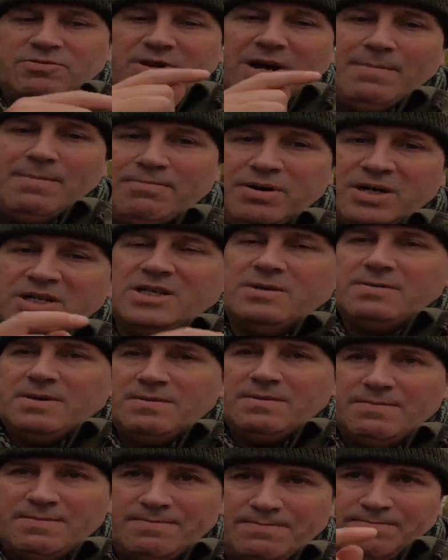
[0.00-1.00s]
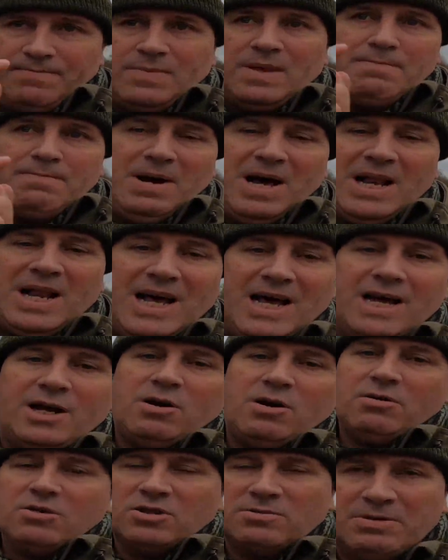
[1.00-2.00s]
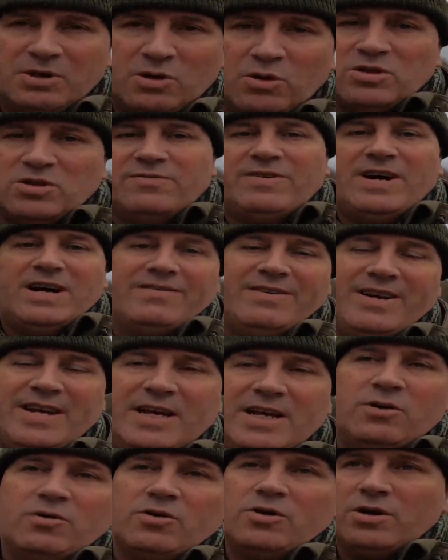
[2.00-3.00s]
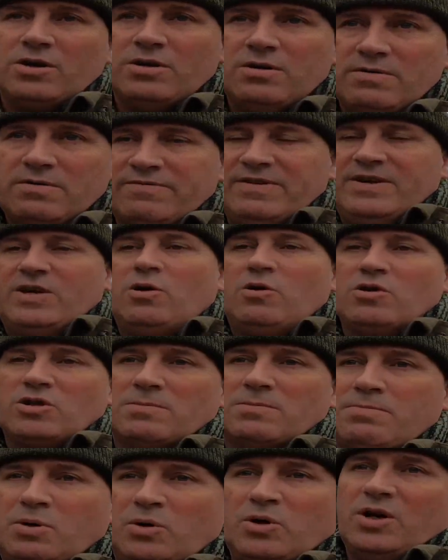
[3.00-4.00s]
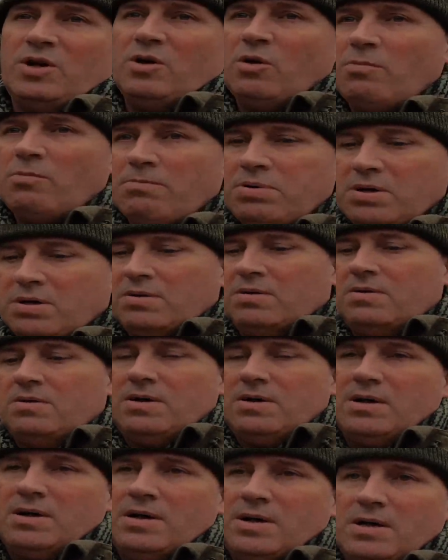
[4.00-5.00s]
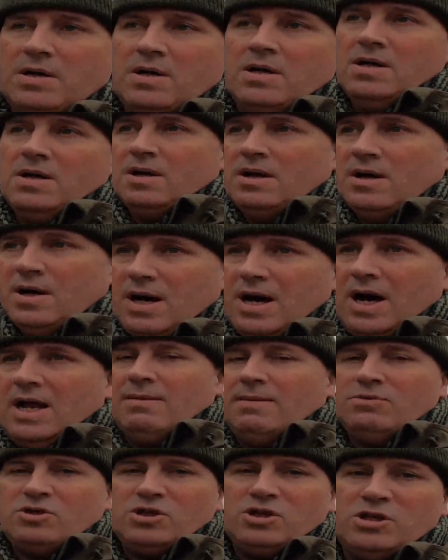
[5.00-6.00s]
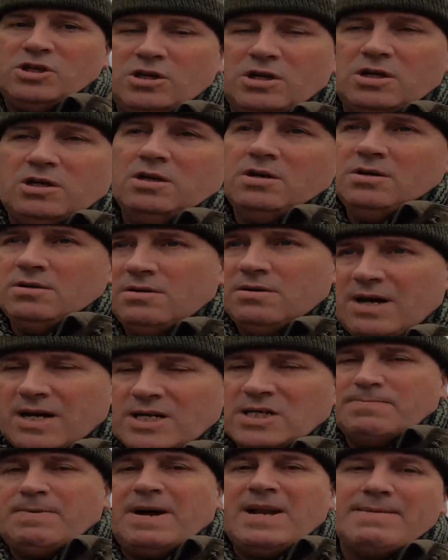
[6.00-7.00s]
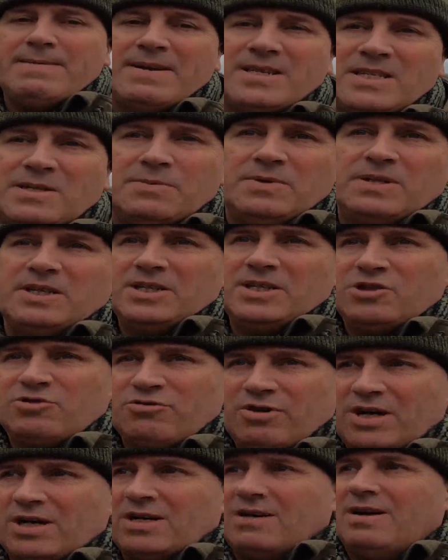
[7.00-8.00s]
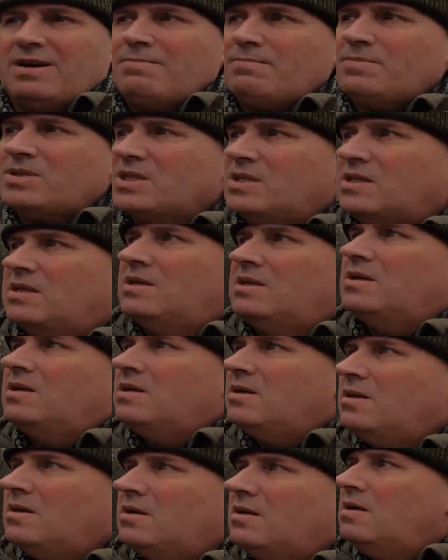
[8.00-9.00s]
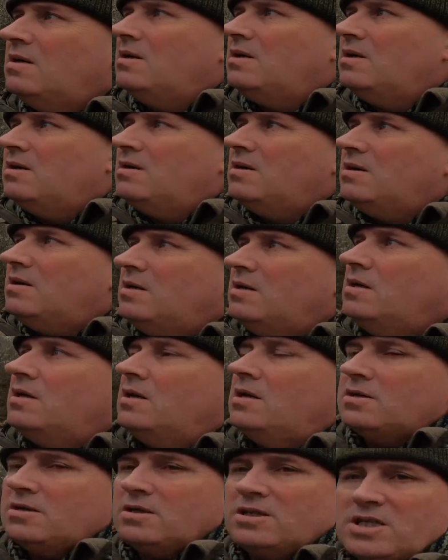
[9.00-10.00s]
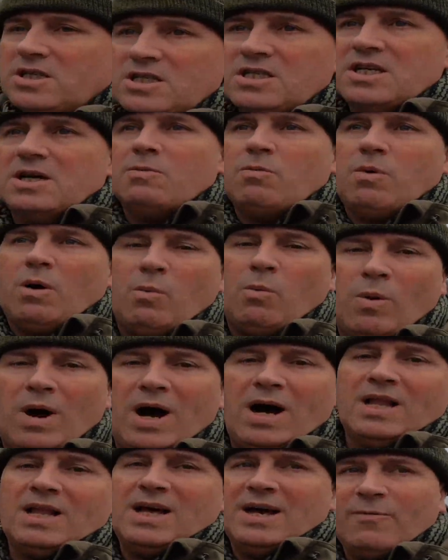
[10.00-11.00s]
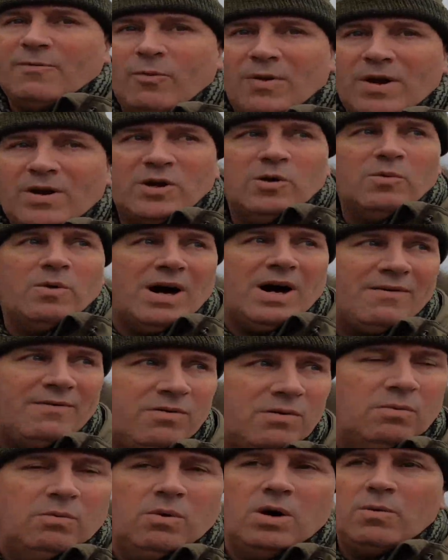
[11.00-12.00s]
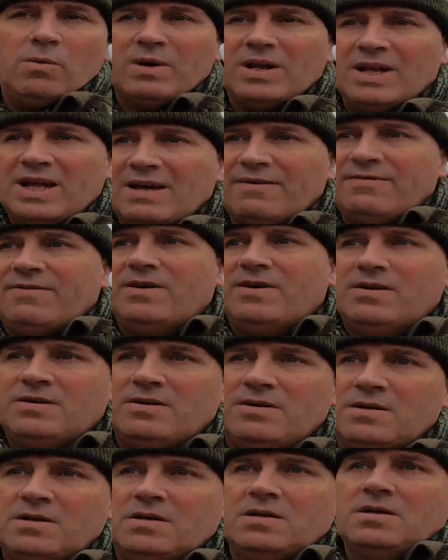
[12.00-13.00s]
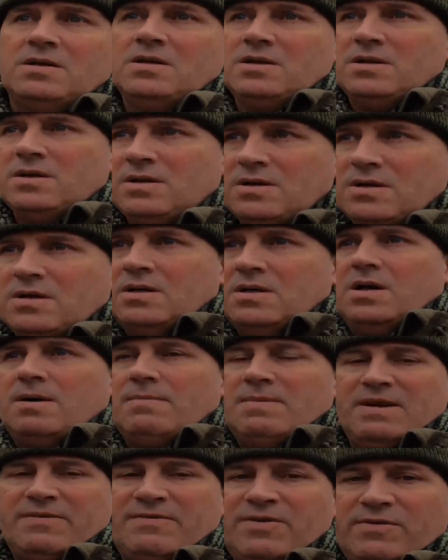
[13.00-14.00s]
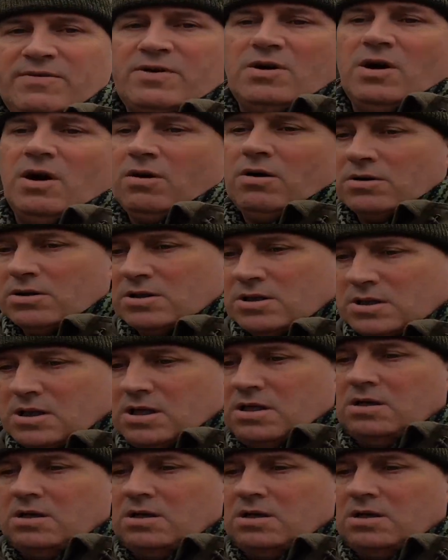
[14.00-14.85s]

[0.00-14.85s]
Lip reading: press the bell icon to be notified of any other videos I'm putting up. And I'm just experimenting with these trail cams just to see what wildlife we do have where we live. I mean, if you've got